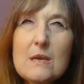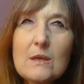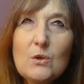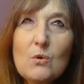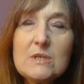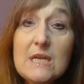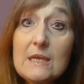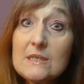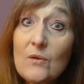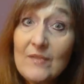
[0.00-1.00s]
Your
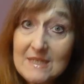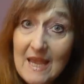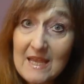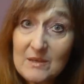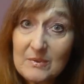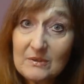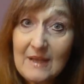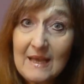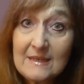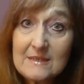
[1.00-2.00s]
tea is on the table
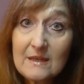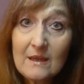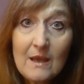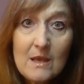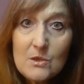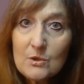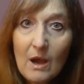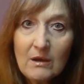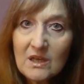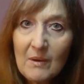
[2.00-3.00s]
and you
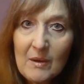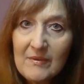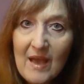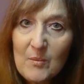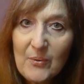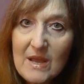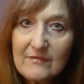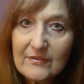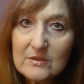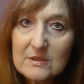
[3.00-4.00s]
can't go out without
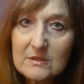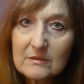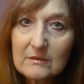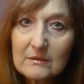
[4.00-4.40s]
breakfast.